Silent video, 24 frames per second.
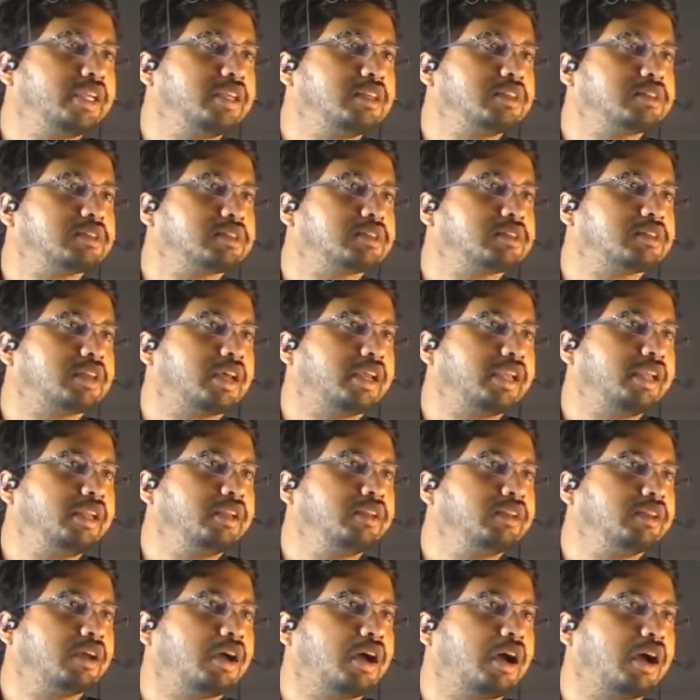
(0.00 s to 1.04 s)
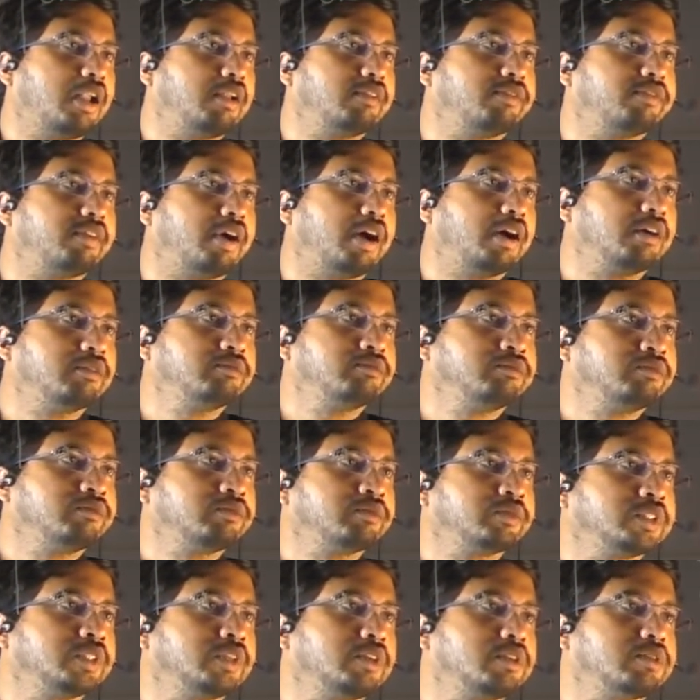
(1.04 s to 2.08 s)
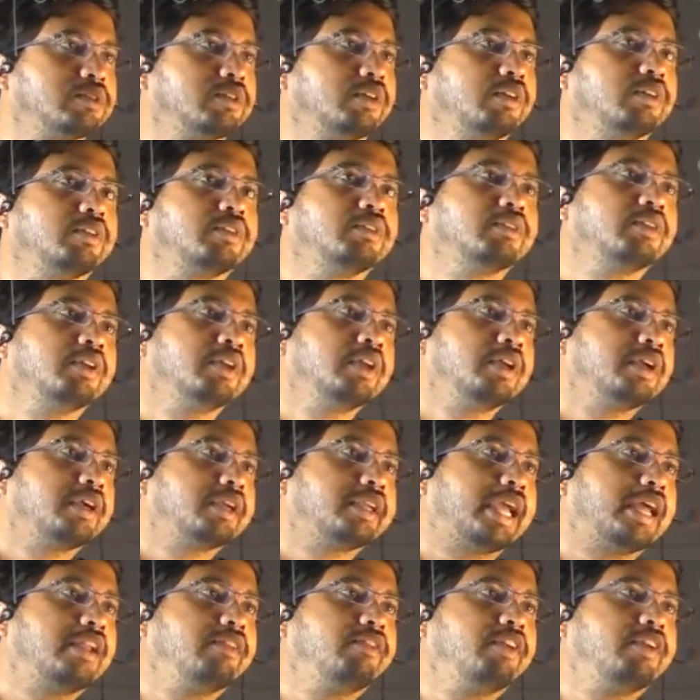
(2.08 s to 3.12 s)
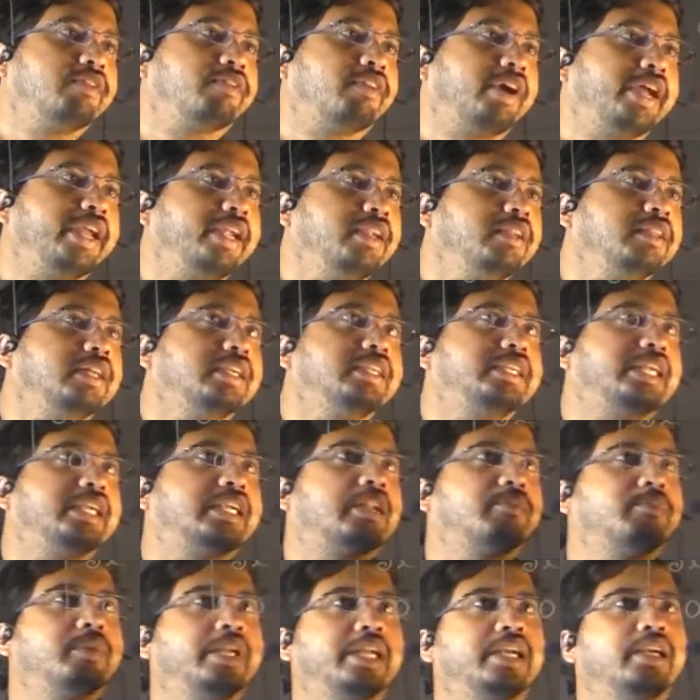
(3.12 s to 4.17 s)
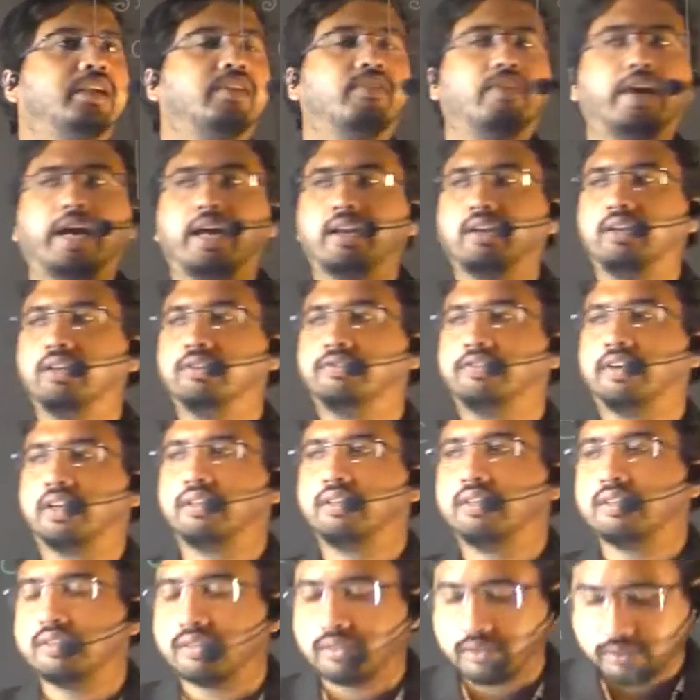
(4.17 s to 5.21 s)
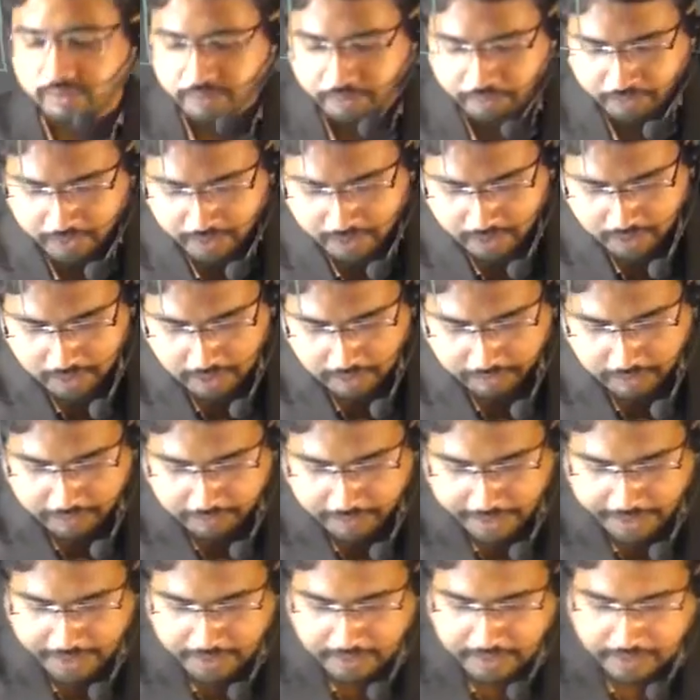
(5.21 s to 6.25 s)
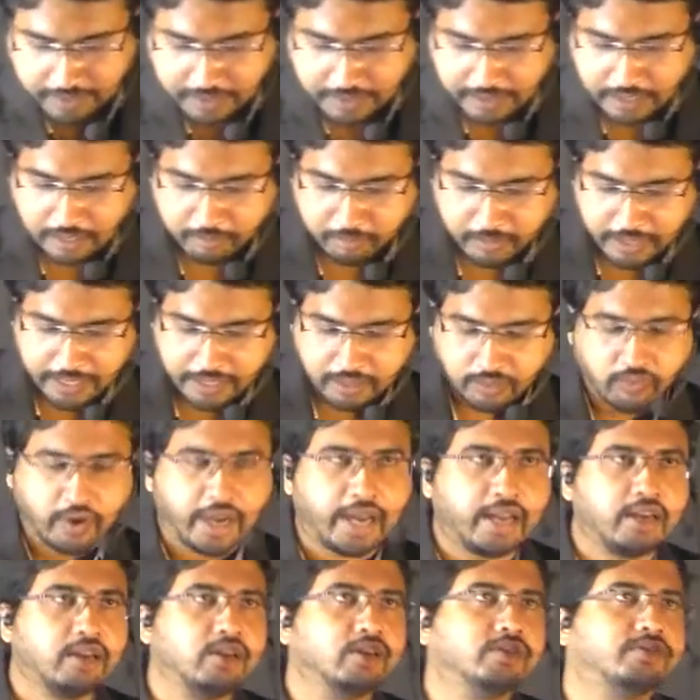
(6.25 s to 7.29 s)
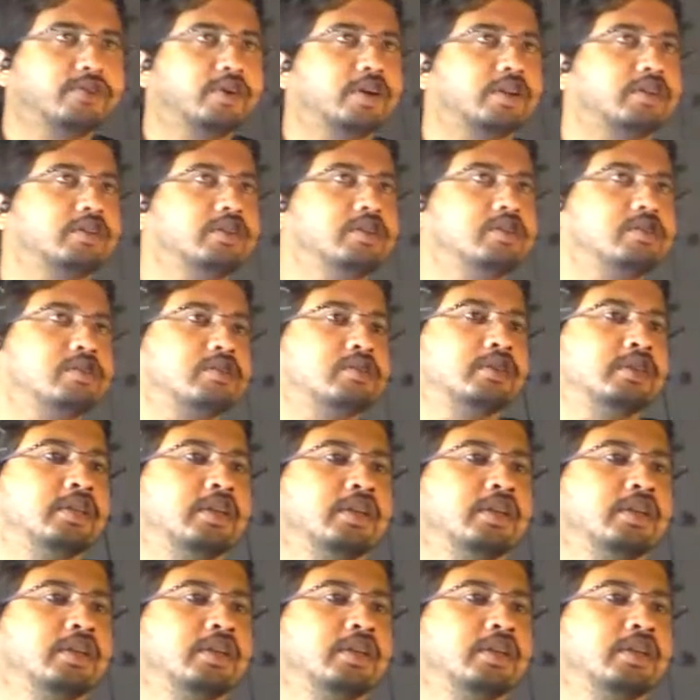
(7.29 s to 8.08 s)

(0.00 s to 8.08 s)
sin alpha. So can we find the determinant value for this? If we find the determinant value for this,